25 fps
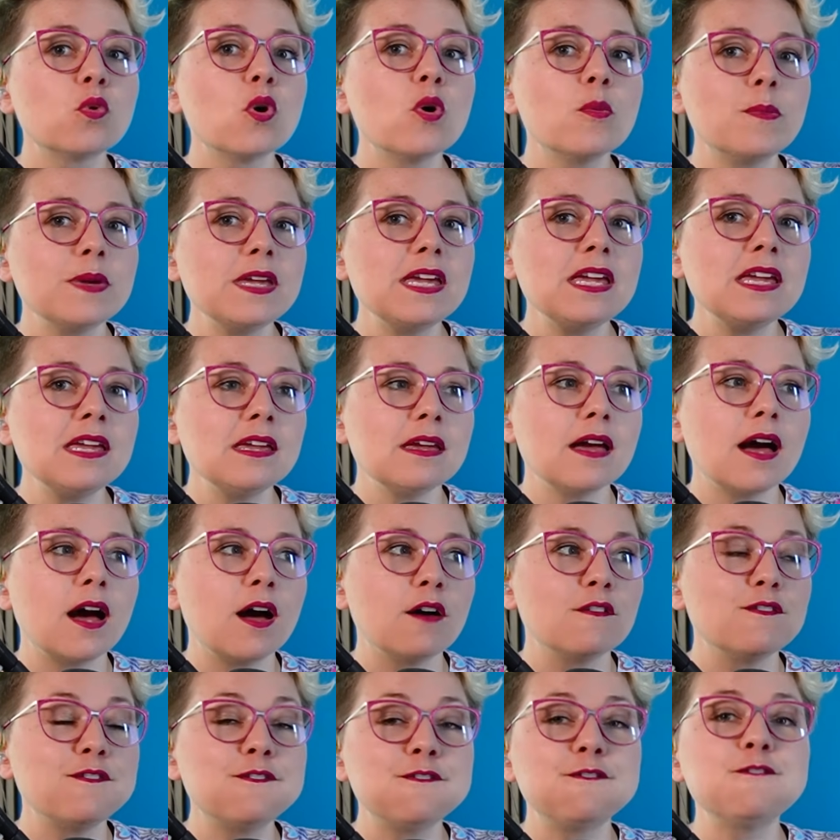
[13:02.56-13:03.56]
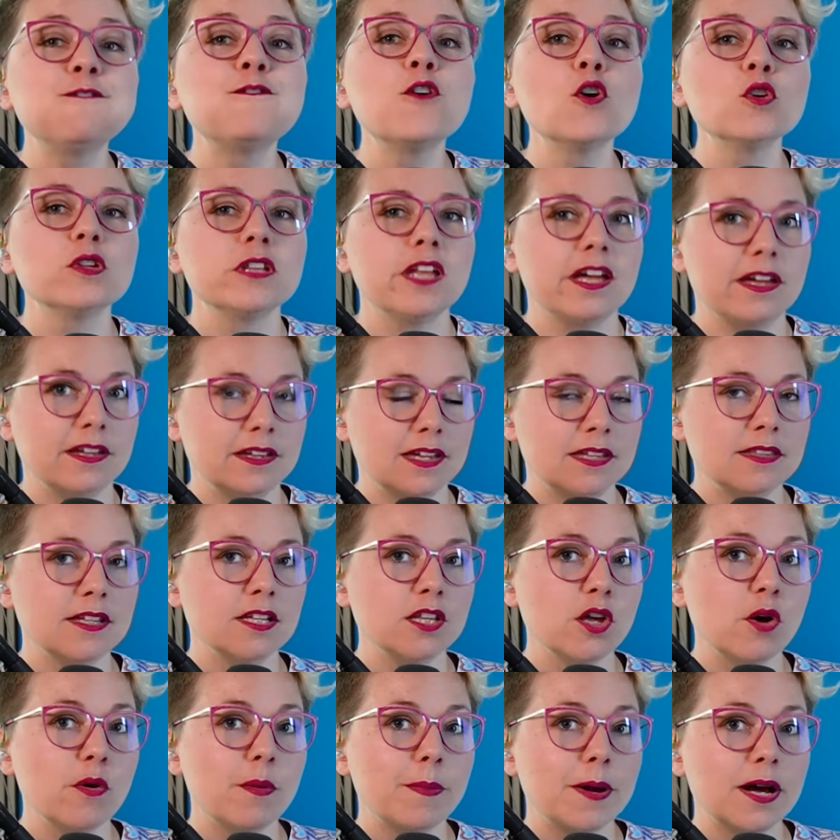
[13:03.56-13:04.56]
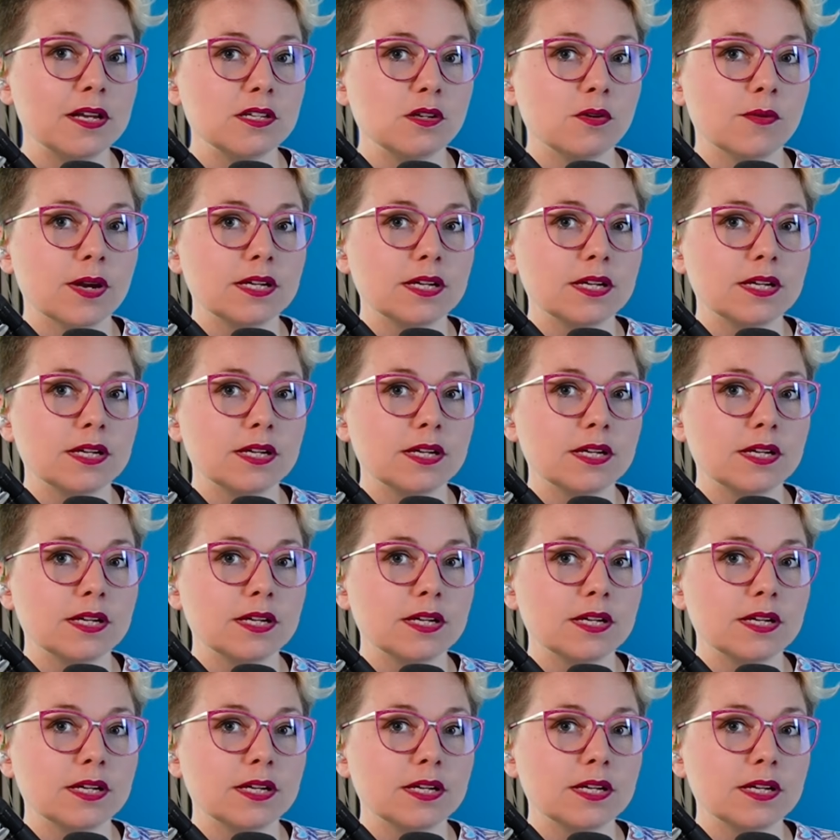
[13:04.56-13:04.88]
will be fuller in the lower part of your